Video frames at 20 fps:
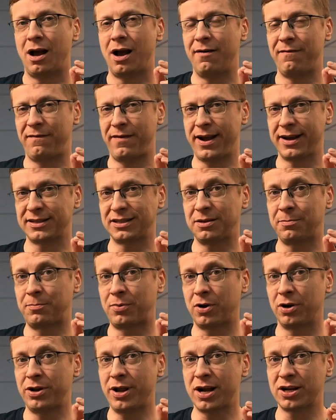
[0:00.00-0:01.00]
affects the
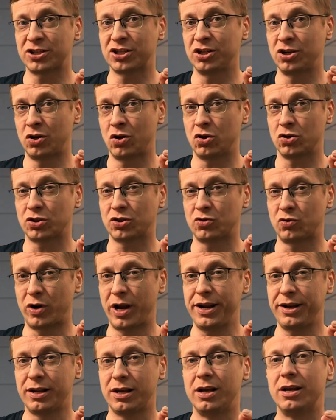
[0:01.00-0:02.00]
production costs,
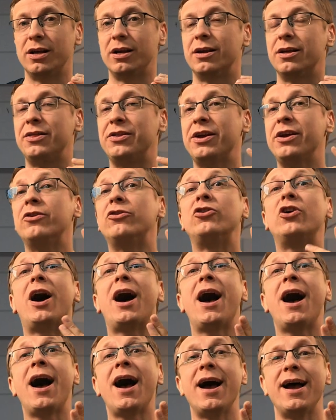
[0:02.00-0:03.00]
right? They
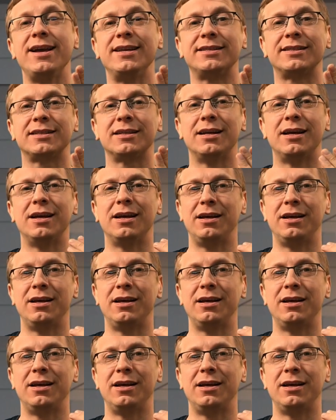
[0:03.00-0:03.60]
rise.